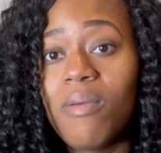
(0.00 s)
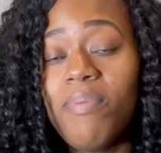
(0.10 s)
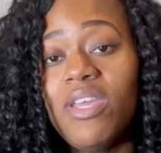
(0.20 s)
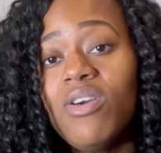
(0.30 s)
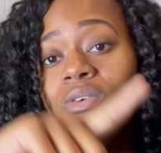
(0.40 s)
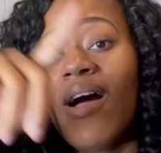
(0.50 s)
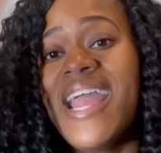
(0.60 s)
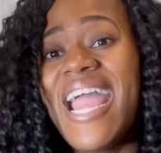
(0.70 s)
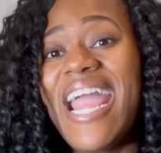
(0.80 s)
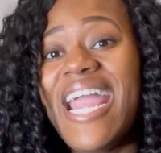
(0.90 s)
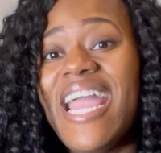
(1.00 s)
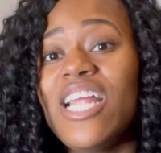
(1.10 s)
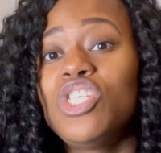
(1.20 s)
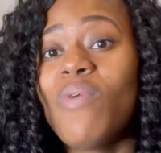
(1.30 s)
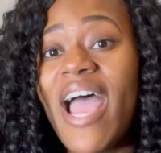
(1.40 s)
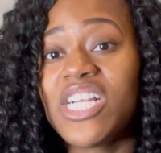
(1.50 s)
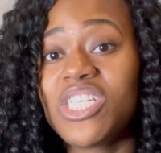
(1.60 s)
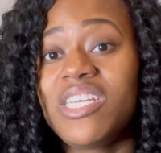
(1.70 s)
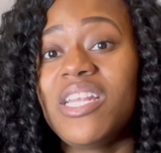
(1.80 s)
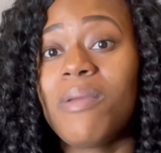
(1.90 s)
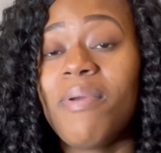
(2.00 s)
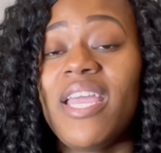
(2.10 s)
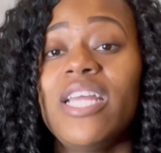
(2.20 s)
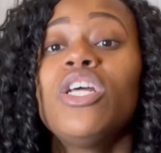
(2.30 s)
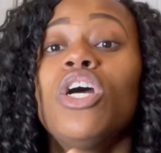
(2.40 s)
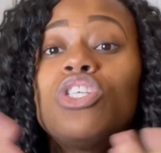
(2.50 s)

appeal and you actually getting paid.